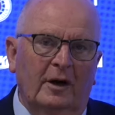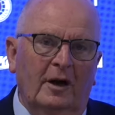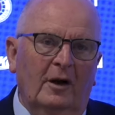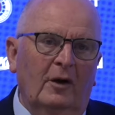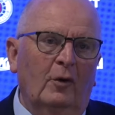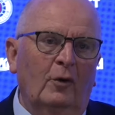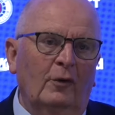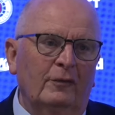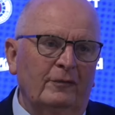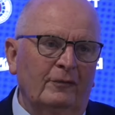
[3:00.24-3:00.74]
hat
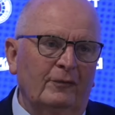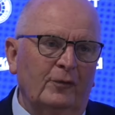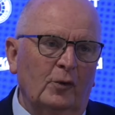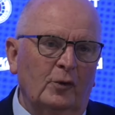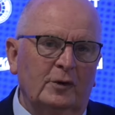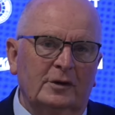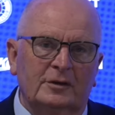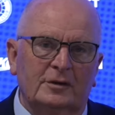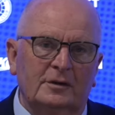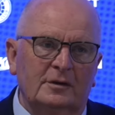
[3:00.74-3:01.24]
off and
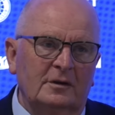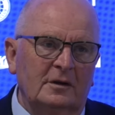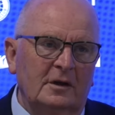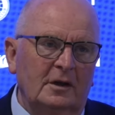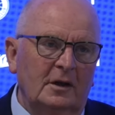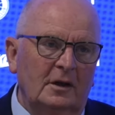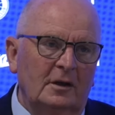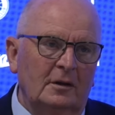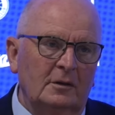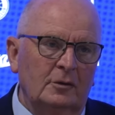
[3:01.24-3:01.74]
focus on
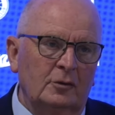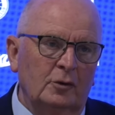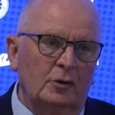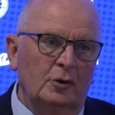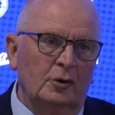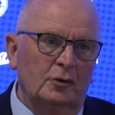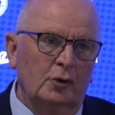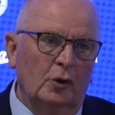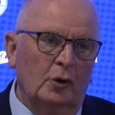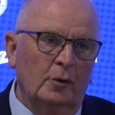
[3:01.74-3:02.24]
doing
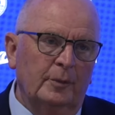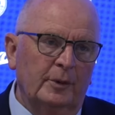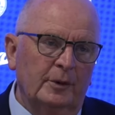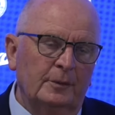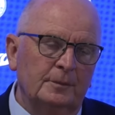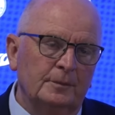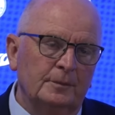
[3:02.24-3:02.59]
the job.